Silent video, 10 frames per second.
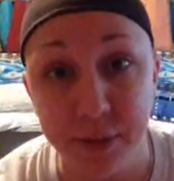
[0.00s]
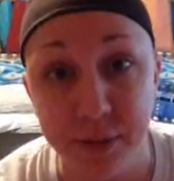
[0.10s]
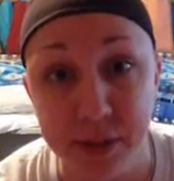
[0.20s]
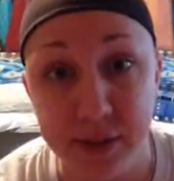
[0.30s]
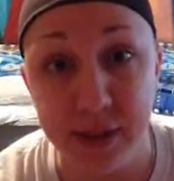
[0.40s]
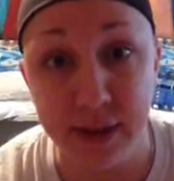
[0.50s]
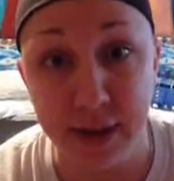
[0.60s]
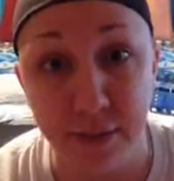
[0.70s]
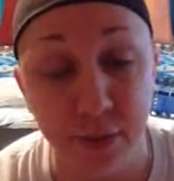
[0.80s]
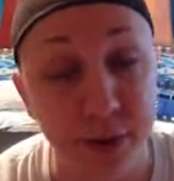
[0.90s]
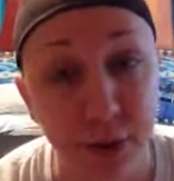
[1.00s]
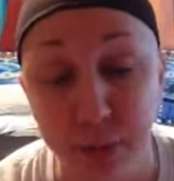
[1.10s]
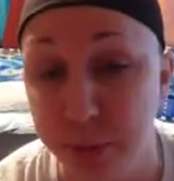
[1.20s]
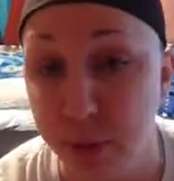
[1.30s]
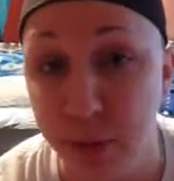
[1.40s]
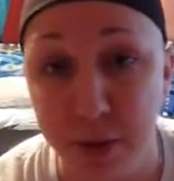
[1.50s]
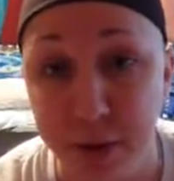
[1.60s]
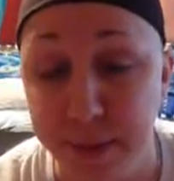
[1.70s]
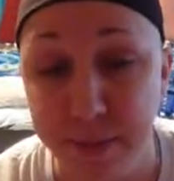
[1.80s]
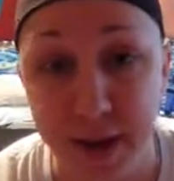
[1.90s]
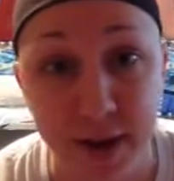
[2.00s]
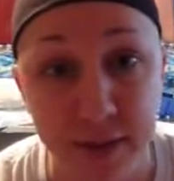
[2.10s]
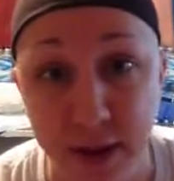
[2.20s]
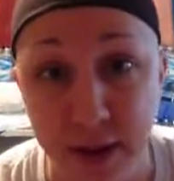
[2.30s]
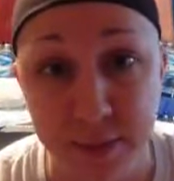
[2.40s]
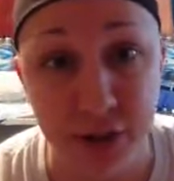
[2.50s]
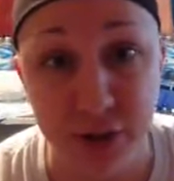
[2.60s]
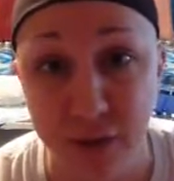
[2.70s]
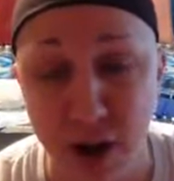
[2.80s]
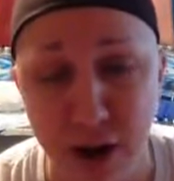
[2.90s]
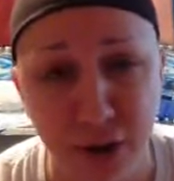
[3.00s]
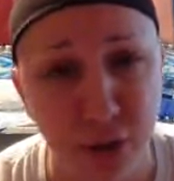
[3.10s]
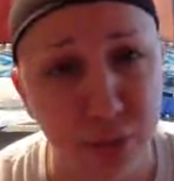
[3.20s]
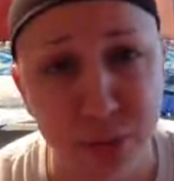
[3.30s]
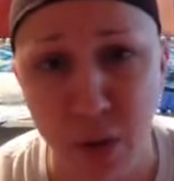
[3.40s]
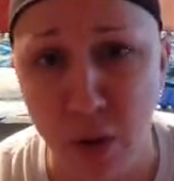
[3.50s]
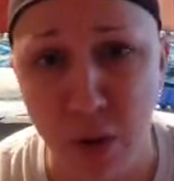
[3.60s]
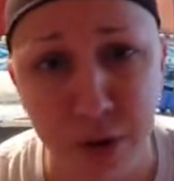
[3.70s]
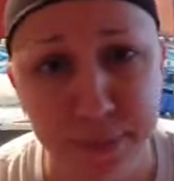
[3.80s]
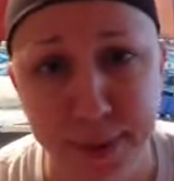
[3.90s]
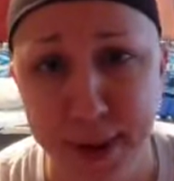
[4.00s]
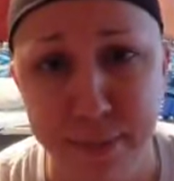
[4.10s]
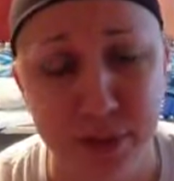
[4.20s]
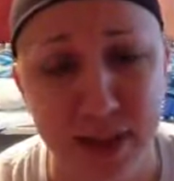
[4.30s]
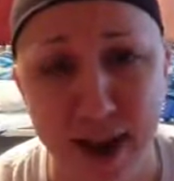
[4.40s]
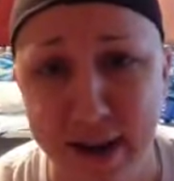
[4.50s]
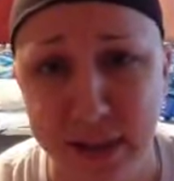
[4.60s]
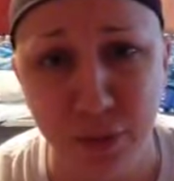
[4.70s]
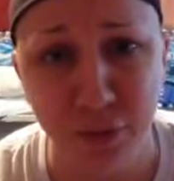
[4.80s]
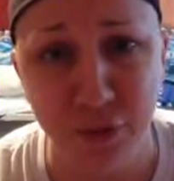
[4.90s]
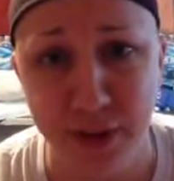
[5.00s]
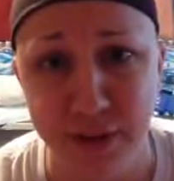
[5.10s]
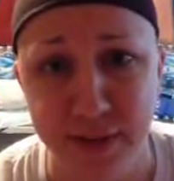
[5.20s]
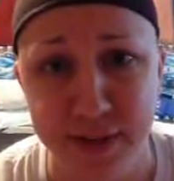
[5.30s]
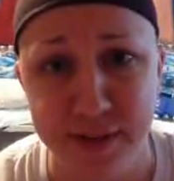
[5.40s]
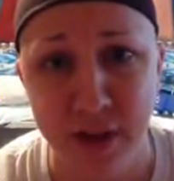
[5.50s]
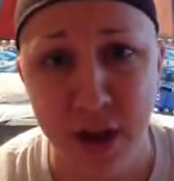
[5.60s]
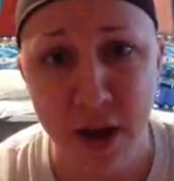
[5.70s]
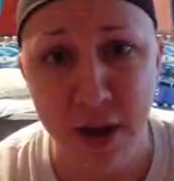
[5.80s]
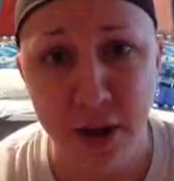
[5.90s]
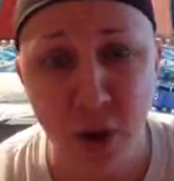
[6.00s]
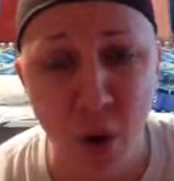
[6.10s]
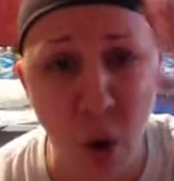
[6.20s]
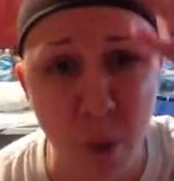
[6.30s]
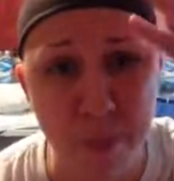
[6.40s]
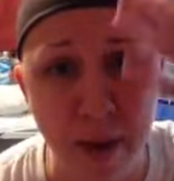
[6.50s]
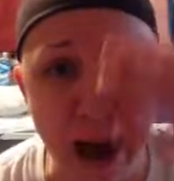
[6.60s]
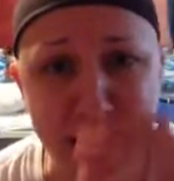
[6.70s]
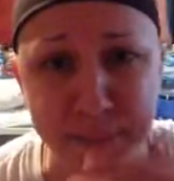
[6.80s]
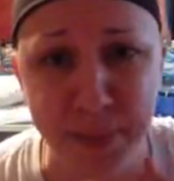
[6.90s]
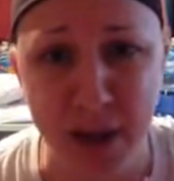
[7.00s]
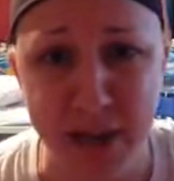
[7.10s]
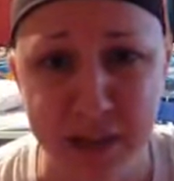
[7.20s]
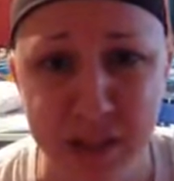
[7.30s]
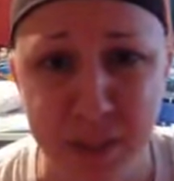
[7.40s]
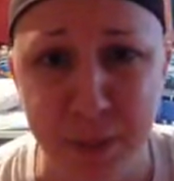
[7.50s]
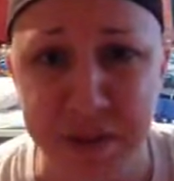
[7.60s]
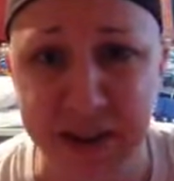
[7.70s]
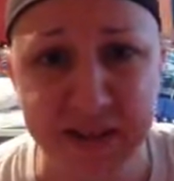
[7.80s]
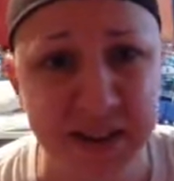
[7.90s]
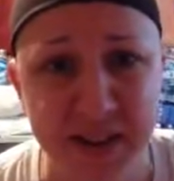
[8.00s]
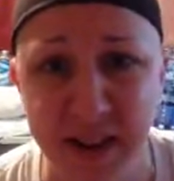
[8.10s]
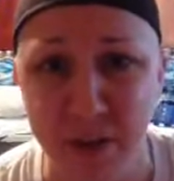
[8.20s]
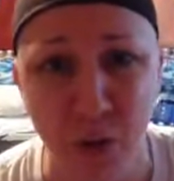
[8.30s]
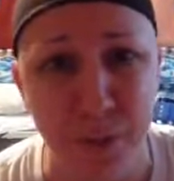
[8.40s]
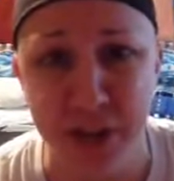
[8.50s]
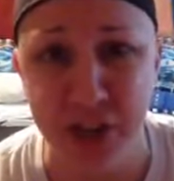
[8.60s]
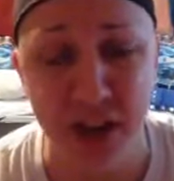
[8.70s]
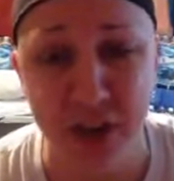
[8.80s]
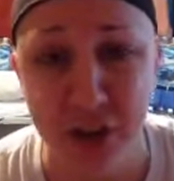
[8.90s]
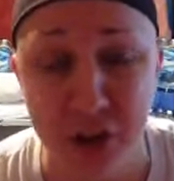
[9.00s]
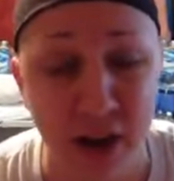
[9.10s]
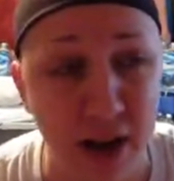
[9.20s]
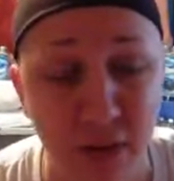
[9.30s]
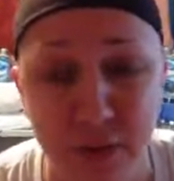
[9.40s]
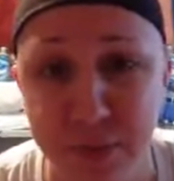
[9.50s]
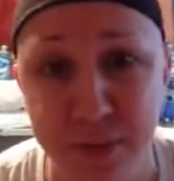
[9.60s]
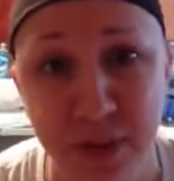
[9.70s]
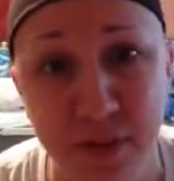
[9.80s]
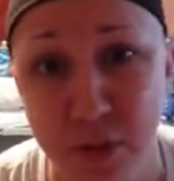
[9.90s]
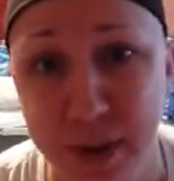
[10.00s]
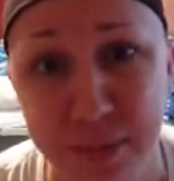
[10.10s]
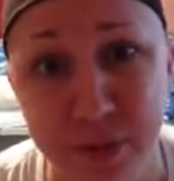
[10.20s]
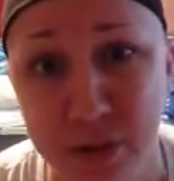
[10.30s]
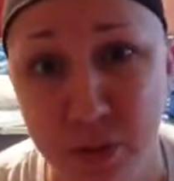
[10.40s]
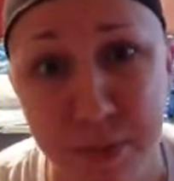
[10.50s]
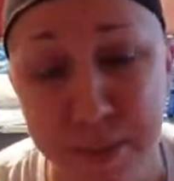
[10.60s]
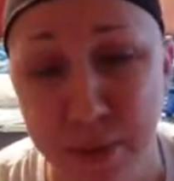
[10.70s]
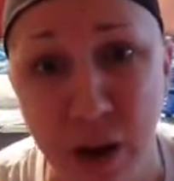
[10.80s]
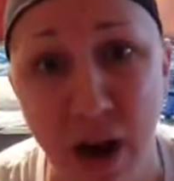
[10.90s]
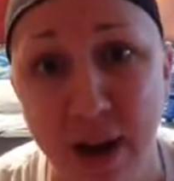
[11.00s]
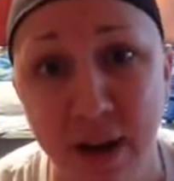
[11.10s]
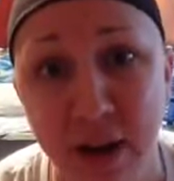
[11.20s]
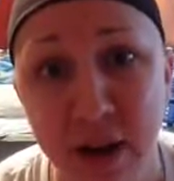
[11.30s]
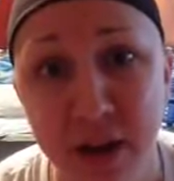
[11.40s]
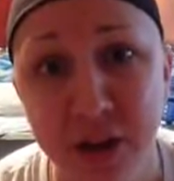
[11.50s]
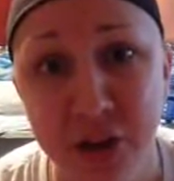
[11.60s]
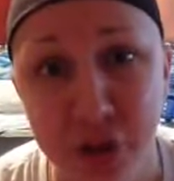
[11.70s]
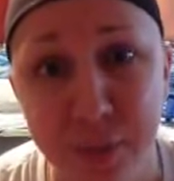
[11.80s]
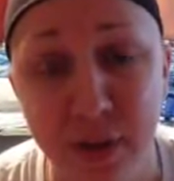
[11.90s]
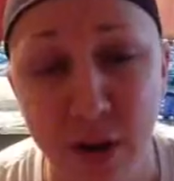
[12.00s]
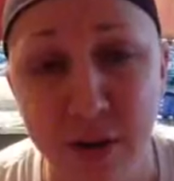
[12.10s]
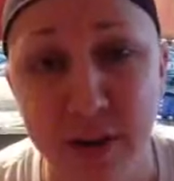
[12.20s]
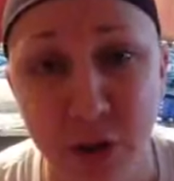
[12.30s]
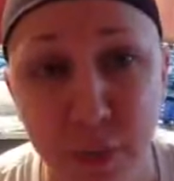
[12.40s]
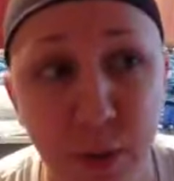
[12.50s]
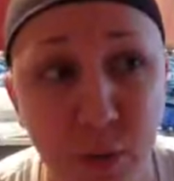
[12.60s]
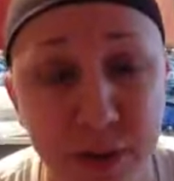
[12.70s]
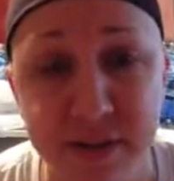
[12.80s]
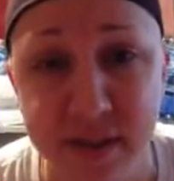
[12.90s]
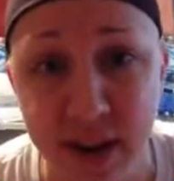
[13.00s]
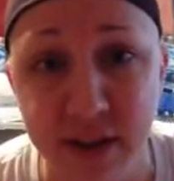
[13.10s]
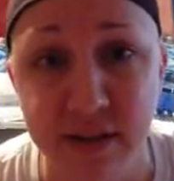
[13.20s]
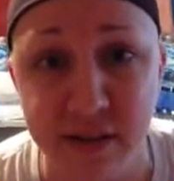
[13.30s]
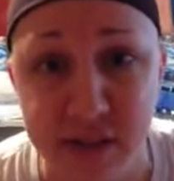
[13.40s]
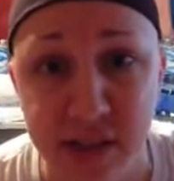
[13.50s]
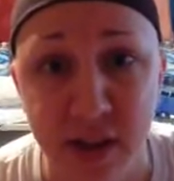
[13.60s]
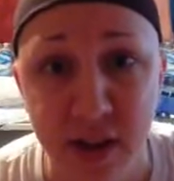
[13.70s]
which is the devil. And you will no longer be made in the image of God. You will no longer be able to ask for forgiveness. Your whole mind, body, and spirit and DNA will be changed. I don't even believe you'll be able to remember God, because you'll belong to, you'll be one of Satan's,